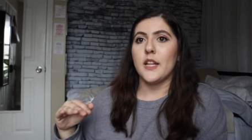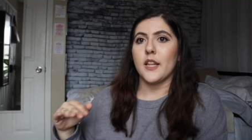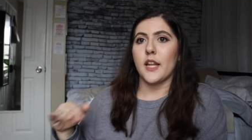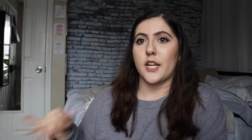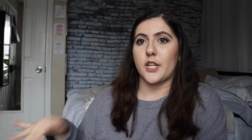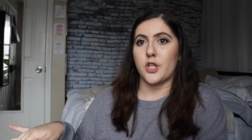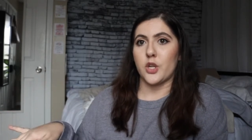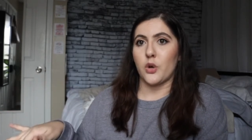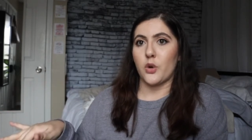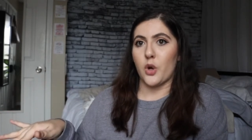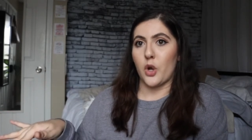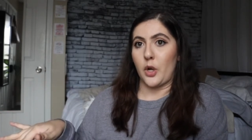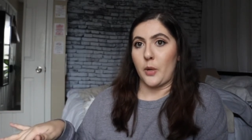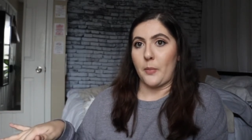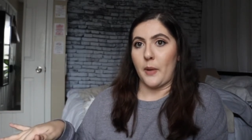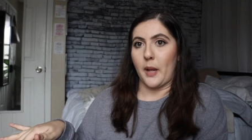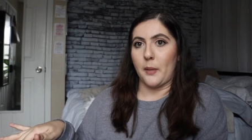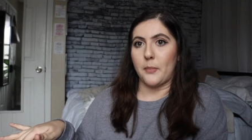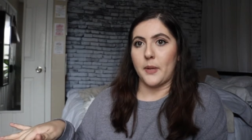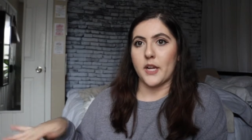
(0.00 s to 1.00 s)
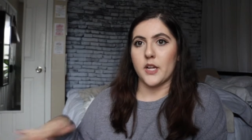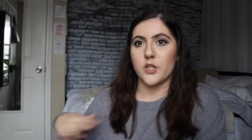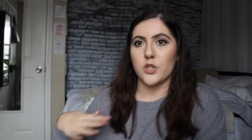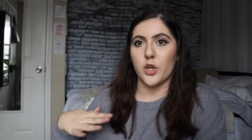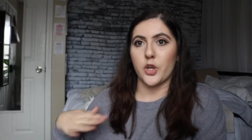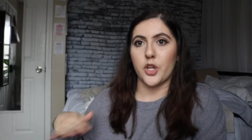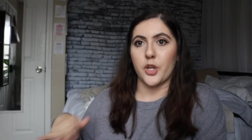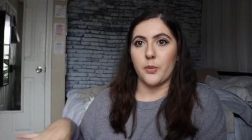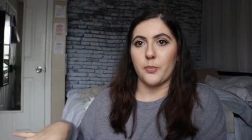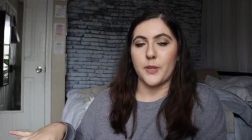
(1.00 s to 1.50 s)
like, don't go to bed because
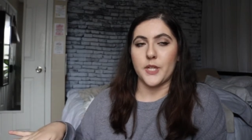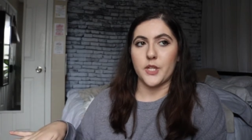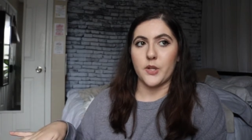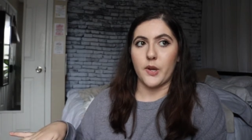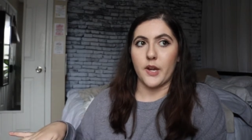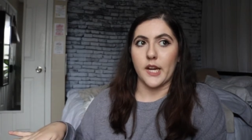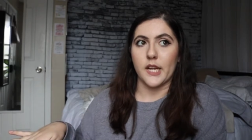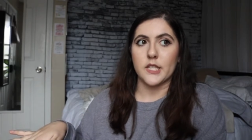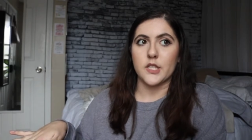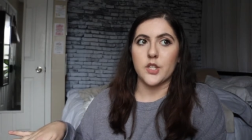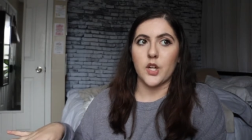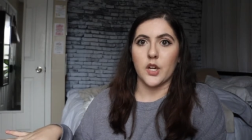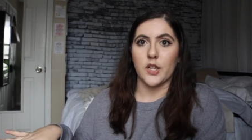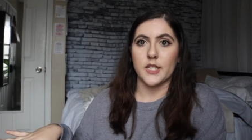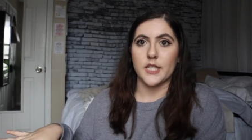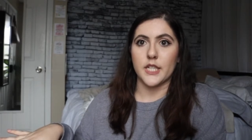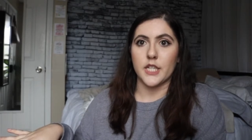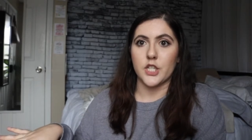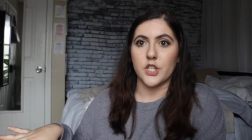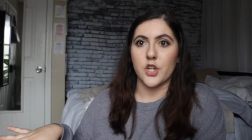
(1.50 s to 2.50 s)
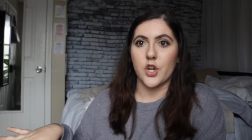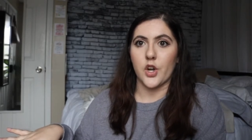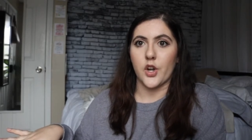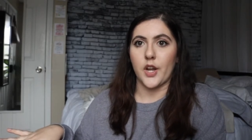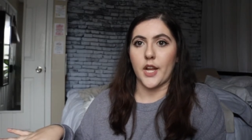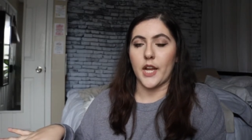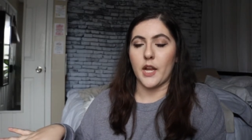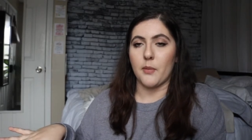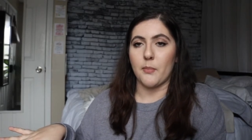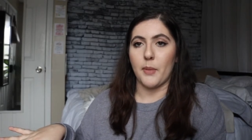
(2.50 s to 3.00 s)
all you'll be doing is tossing and
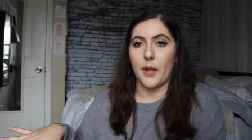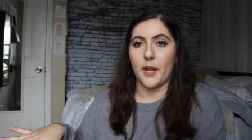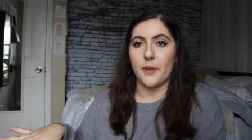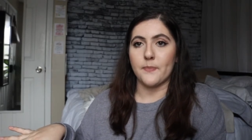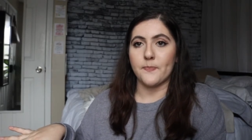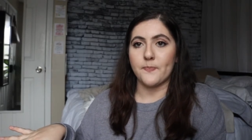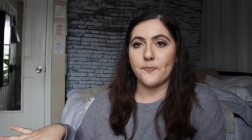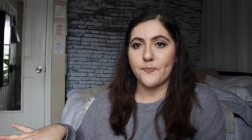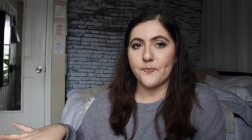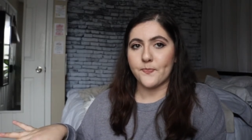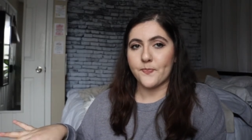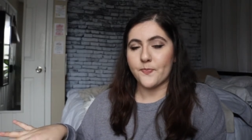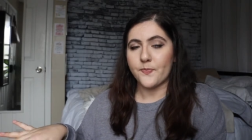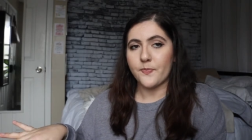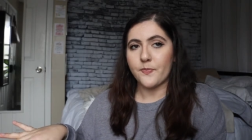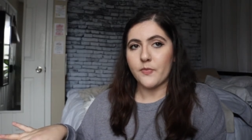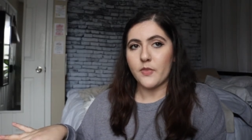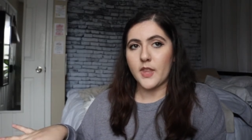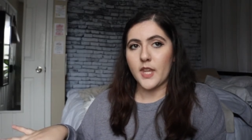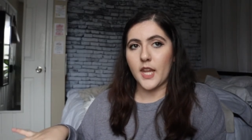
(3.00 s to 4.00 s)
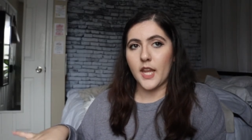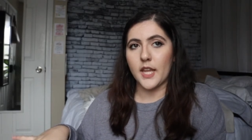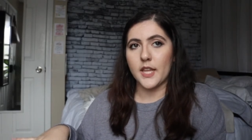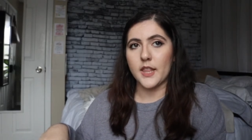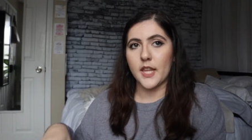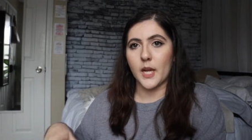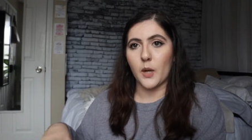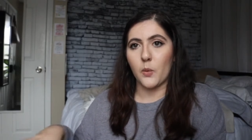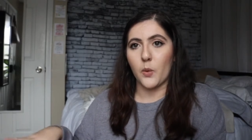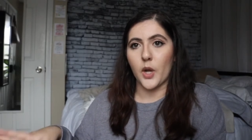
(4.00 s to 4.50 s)
turning in bed
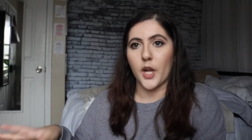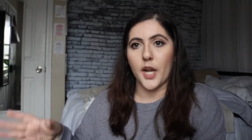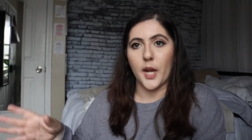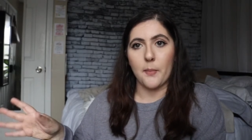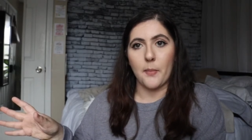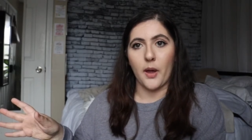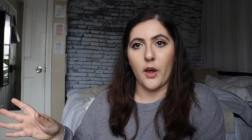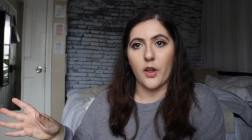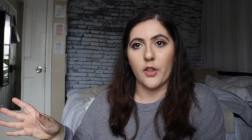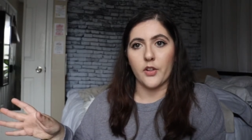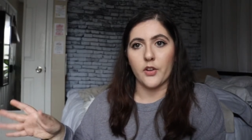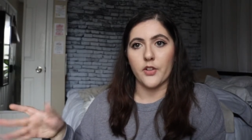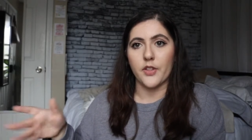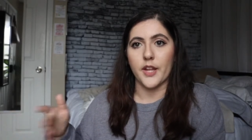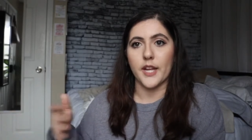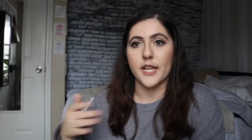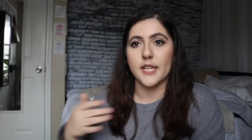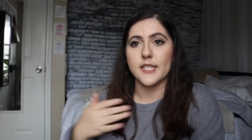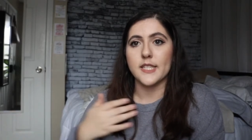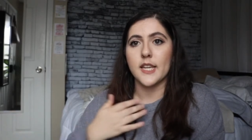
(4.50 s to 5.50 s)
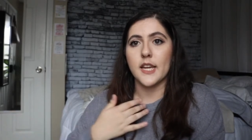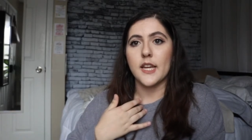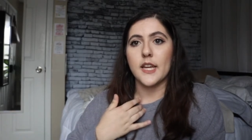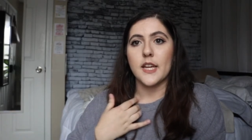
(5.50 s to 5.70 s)
and, like, worrying about other things.